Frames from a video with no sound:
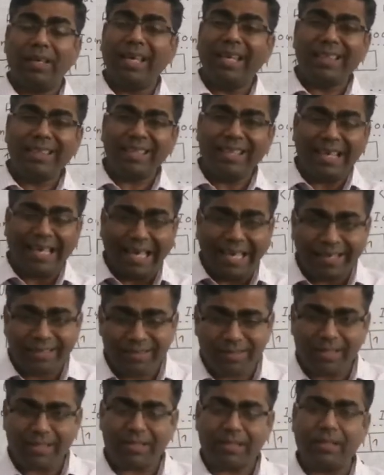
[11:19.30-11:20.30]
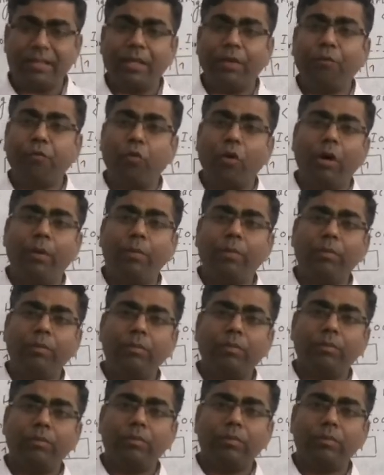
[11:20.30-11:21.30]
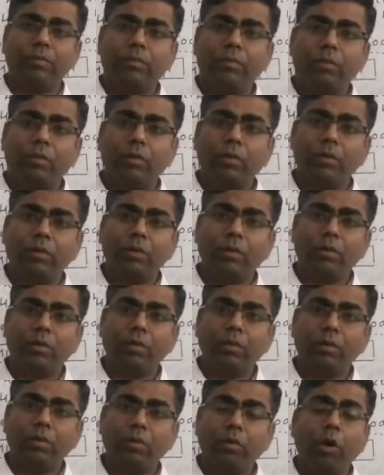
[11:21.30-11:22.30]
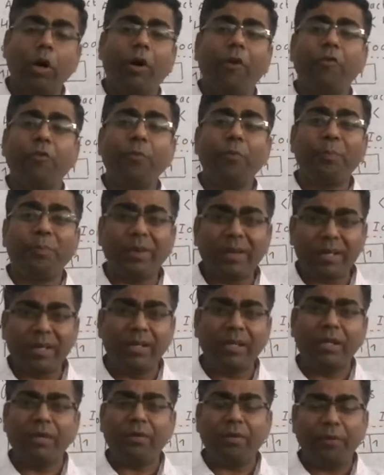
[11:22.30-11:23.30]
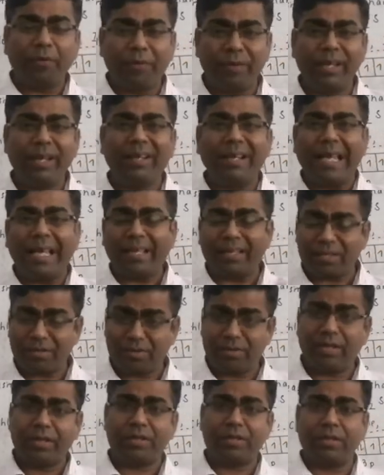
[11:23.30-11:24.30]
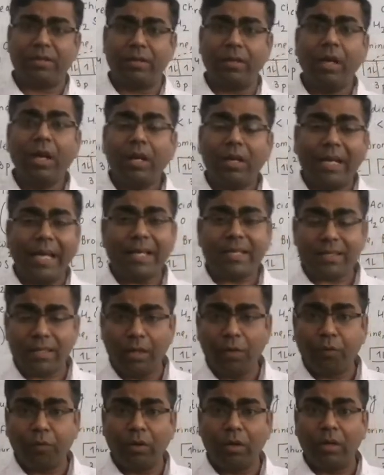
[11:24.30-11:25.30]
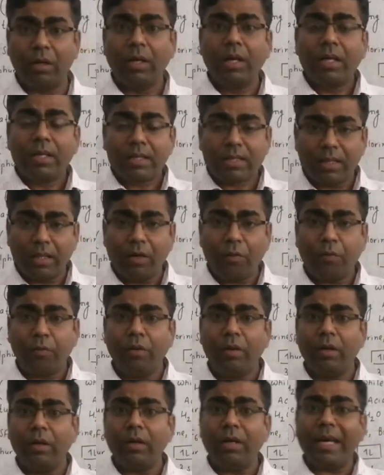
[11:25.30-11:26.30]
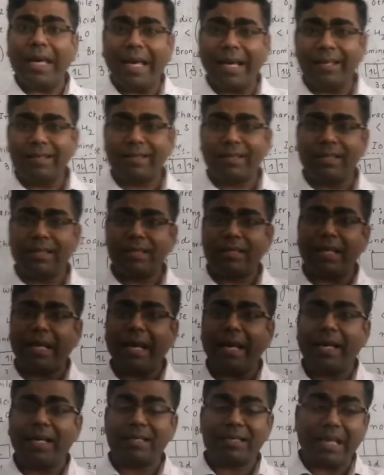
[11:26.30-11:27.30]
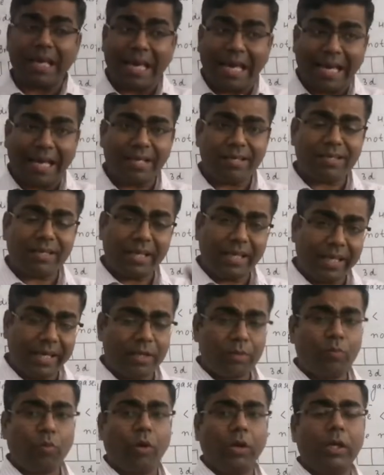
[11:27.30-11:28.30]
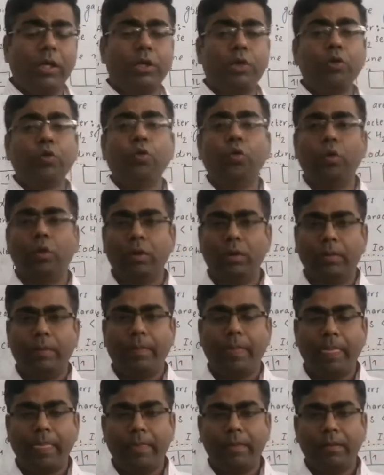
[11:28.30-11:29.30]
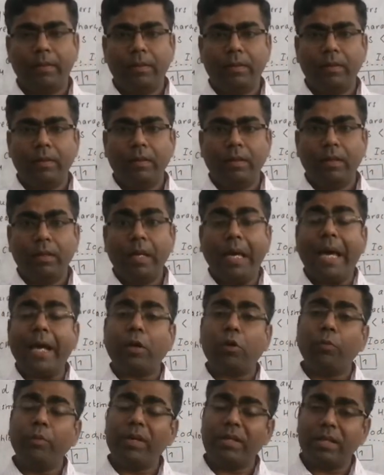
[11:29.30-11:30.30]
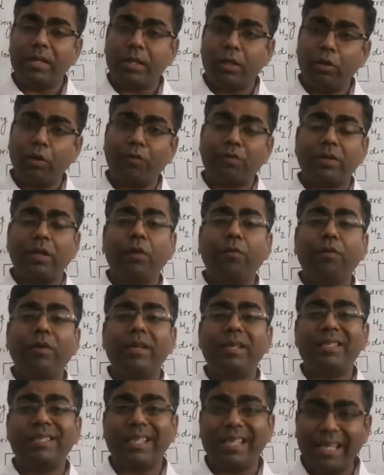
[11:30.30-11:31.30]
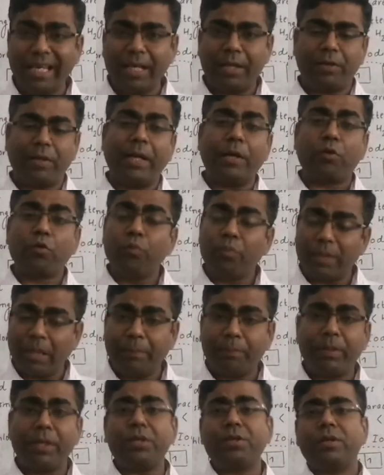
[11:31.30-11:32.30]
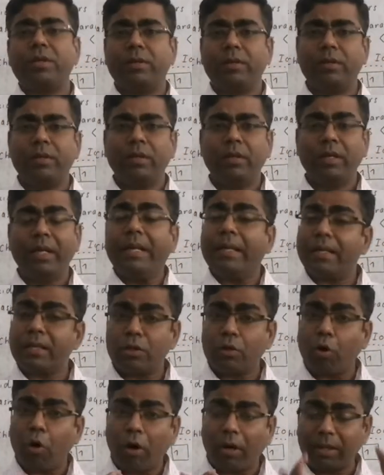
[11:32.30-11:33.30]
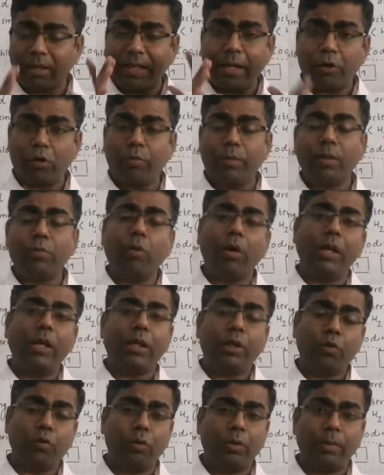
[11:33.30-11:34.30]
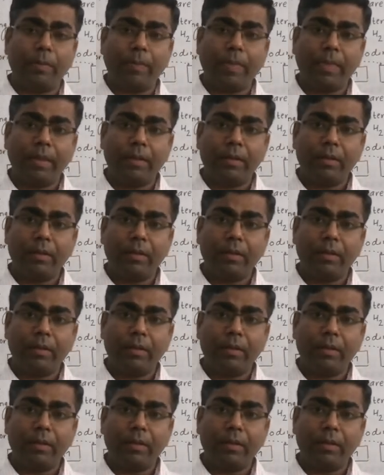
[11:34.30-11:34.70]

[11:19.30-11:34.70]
and they exist in the form of puckered ring-like structure. Like sulfur, sulfur exists as S8 molecule. Atomicity of sulfur is 8 at room temperature. It is an octatomic molecule.